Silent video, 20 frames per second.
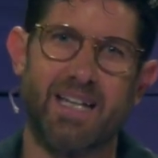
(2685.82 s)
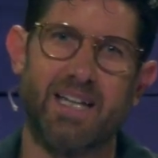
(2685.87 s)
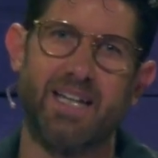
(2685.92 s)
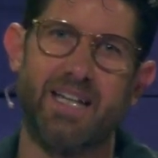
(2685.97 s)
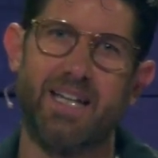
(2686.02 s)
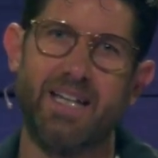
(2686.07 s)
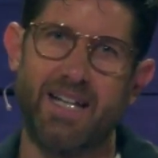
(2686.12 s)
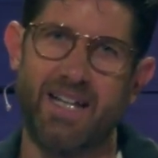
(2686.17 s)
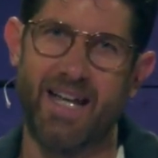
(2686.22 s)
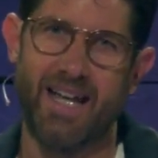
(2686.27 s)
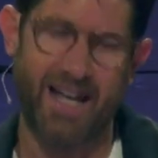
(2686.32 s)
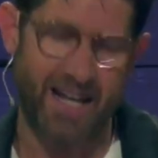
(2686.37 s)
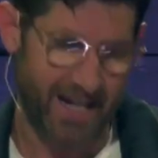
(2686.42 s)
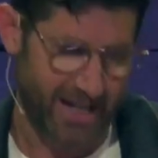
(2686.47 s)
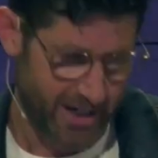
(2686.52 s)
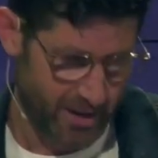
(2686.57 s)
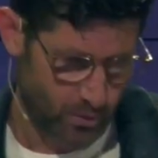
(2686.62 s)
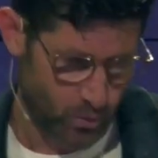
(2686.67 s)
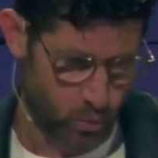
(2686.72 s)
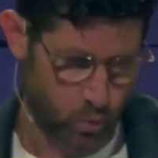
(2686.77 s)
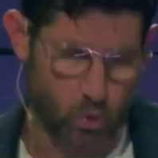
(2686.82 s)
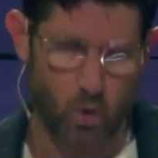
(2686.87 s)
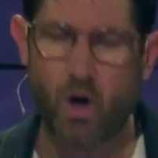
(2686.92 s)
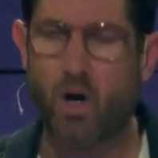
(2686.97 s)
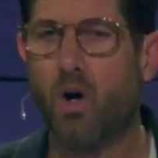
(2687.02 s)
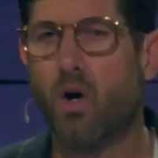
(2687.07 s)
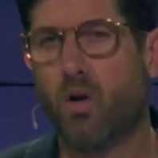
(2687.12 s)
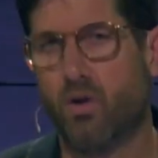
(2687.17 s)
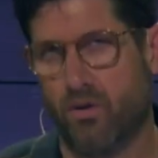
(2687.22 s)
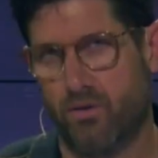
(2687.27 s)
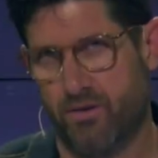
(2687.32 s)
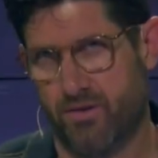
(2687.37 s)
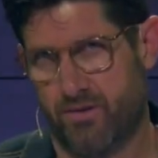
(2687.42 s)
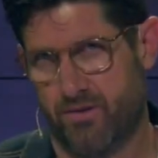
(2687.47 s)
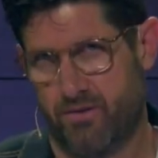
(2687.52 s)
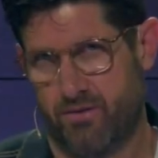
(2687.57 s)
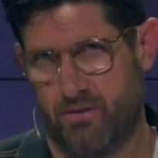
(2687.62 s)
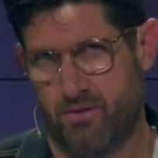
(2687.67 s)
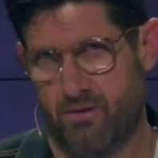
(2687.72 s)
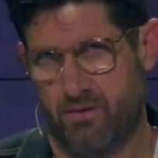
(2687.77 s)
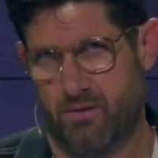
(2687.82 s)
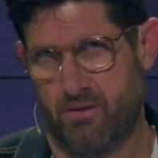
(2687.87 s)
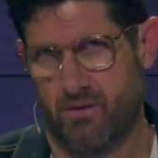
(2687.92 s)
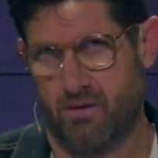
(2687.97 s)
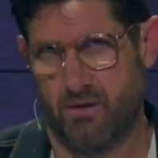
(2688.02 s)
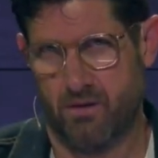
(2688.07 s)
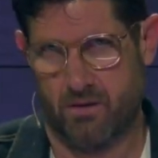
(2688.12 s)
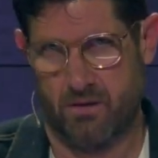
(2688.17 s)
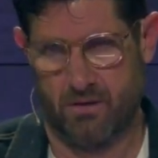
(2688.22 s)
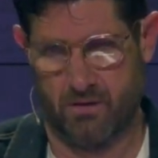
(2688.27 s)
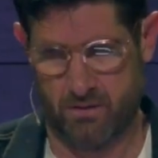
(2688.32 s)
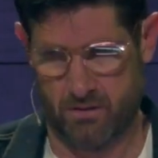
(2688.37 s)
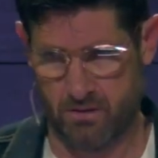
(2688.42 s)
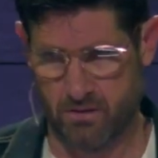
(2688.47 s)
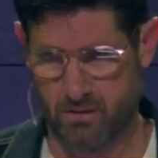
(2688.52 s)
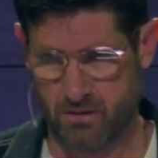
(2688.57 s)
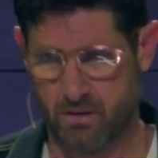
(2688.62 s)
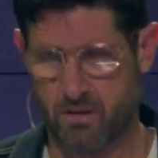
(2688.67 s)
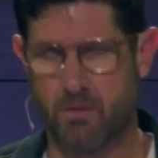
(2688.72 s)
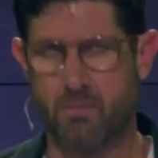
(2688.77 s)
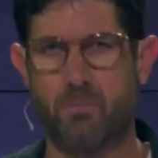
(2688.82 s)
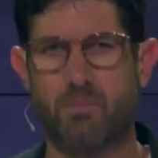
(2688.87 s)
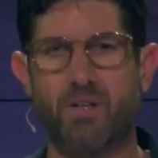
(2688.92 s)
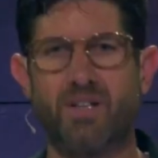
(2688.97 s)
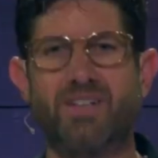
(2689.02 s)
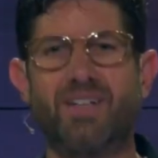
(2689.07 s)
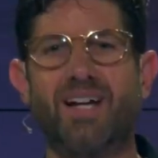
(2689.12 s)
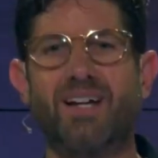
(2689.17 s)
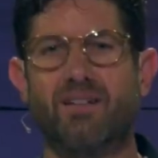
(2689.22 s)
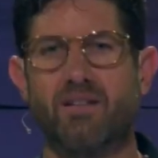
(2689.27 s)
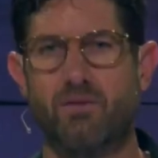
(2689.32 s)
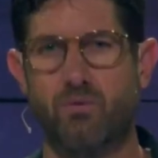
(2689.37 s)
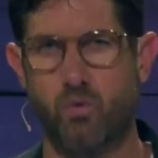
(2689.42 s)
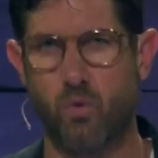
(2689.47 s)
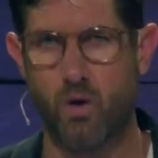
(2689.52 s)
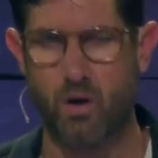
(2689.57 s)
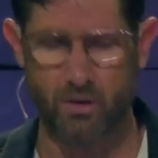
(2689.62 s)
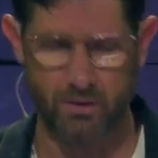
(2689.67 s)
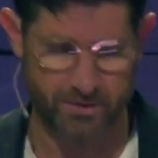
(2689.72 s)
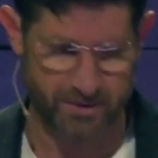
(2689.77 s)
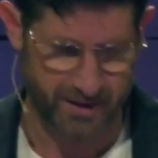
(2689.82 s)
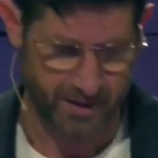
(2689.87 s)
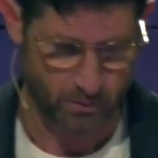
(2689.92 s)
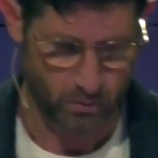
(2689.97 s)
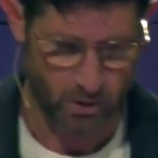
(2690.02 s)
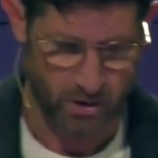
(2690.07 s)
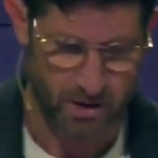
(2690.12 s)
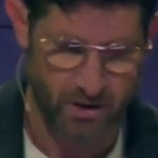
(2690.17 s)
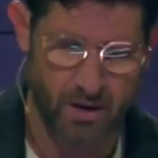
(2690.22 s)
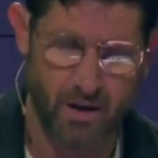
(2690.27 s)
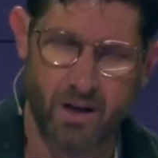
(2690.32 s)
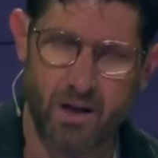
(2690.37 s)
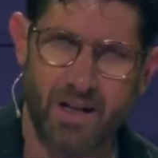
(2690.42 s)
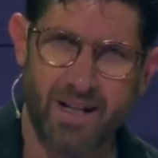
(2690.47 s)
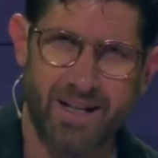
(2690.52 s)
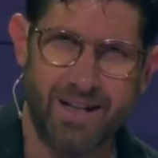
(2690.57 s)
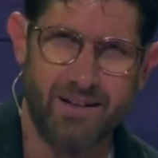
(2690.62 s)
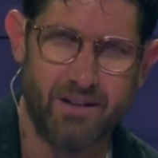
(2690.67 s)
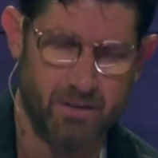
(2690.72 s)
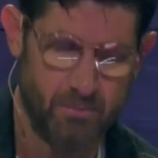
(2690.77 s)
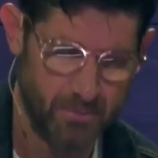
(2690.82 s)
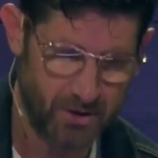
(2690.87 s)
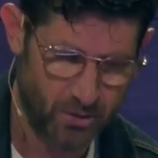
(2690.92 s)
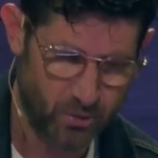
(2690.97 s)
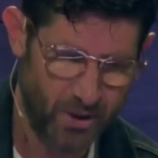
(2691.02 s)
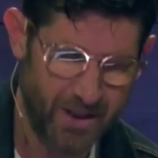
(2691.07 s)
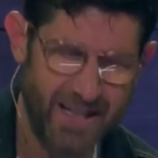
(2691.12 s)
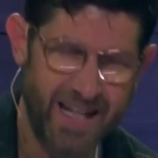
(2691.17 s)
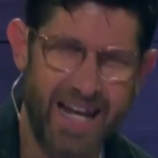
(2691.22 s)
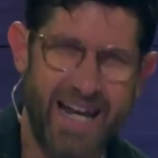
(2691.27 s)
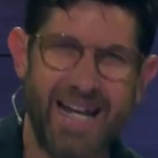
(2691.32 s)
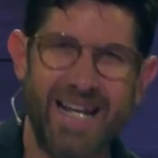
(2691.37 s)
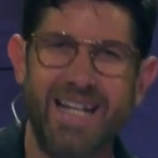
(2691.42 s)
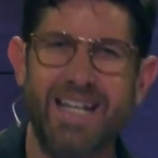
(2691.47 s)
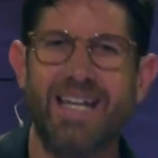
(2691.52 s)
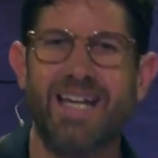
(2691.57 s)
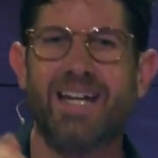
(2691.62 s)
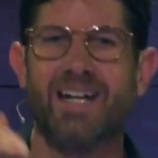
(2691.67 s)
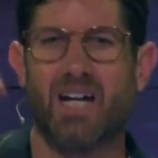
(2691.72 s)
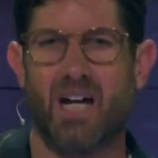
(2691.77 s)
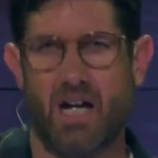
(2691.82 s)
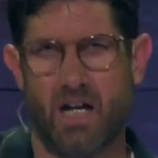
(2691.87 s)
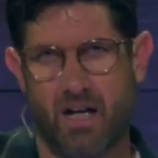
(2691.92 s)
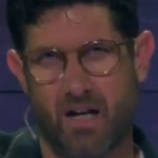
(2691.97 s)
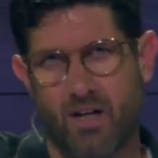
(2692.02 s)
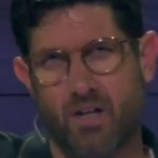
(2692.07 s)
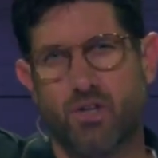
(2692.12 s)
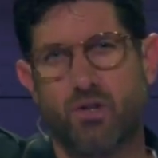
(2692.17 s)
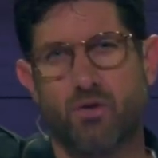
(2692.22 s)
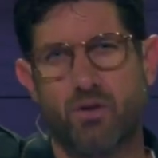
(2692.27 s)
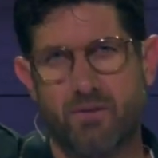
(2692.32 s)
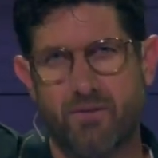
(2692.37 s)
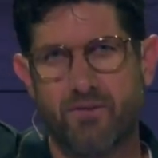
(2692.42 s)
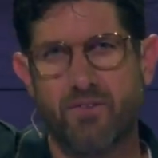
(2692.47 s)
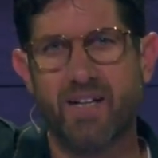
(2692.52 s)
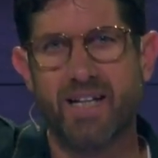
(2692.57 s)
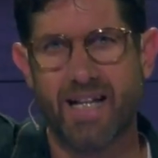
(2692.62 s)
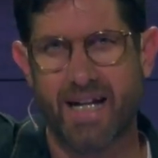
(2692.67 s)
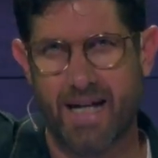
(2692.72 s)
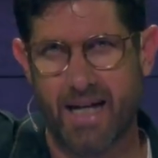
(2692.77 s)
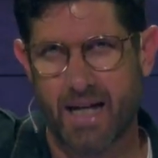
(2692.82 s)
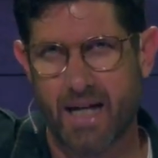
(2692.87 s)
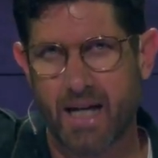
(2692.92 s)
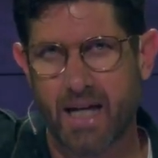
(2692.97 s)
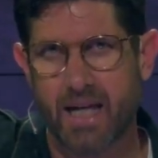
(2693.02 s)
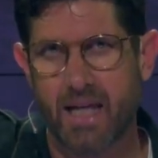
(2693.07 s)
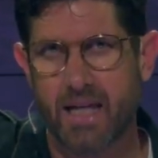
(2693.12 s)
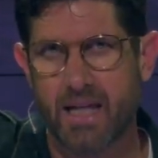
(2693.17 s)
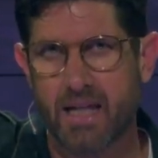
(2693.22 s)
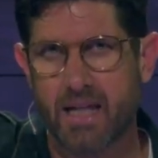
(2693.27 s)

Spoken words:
It had walls, protective walls that were between 80 and 100 feet high.